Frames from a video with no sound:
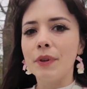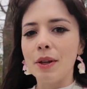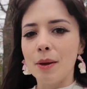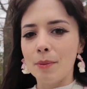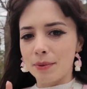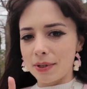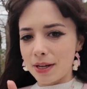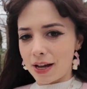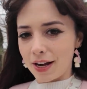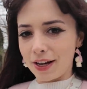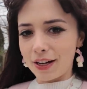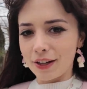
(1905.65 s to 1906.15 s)

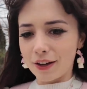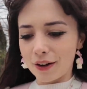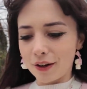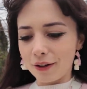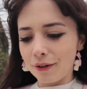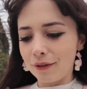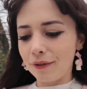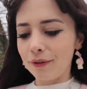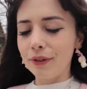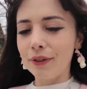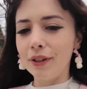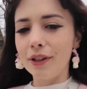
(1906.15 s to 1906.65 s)
I'm signing
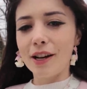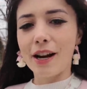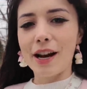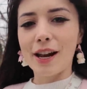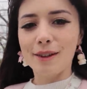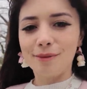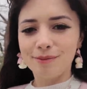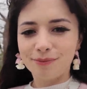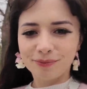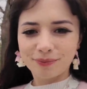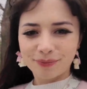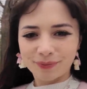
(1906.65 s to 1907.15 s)
off. All
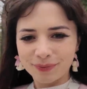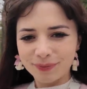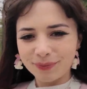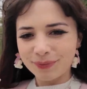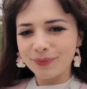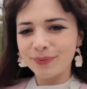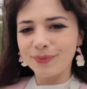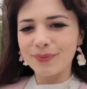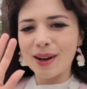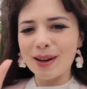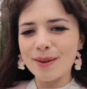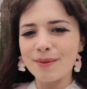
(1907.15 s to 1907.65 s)
right,
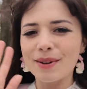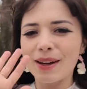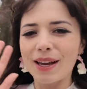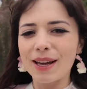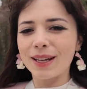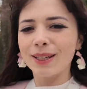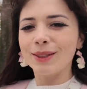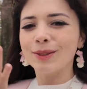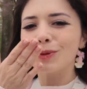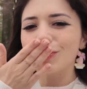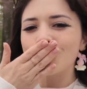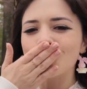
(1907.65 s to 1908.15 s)

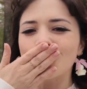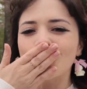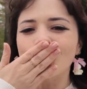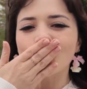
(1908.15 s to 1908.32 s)
bye-bye.